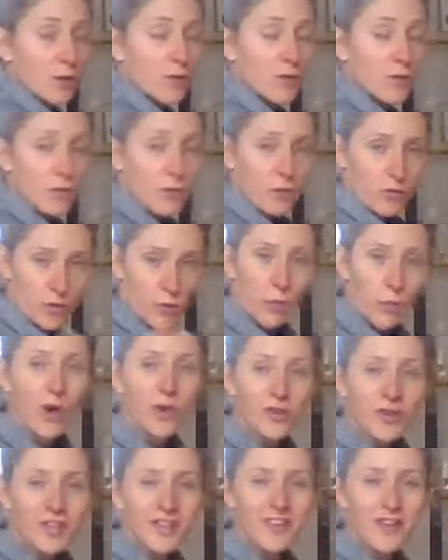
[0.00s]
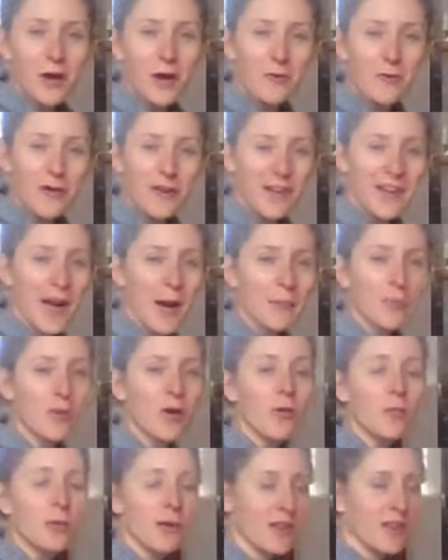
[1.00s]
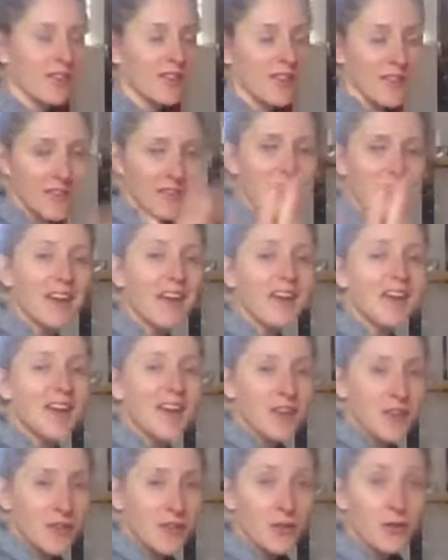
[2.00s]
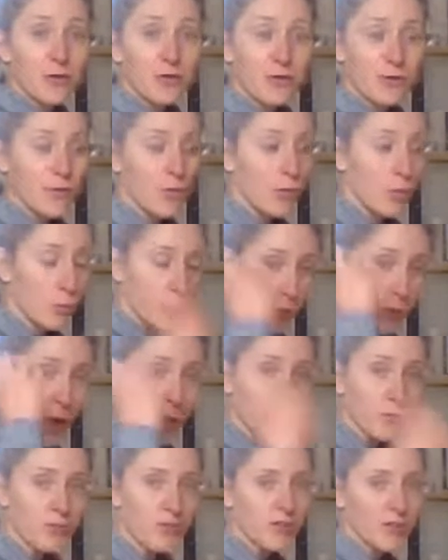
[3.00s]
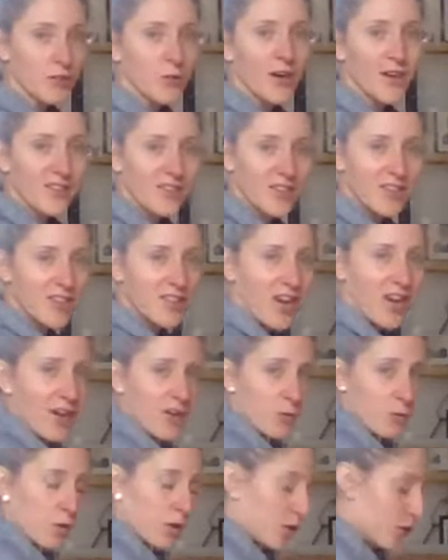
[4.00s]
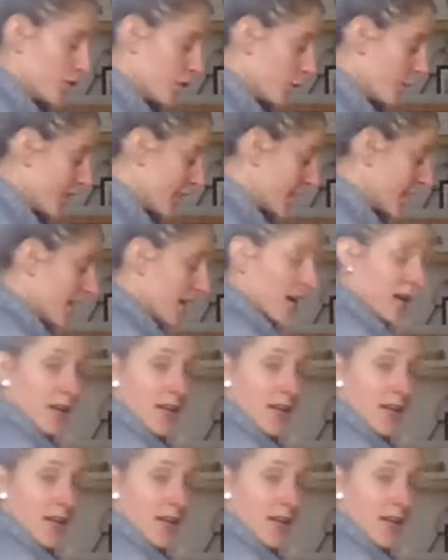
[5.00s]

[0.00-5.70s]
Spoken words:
useful to watch yourself on camera, because it's a useful prompt to actually change what you're doing.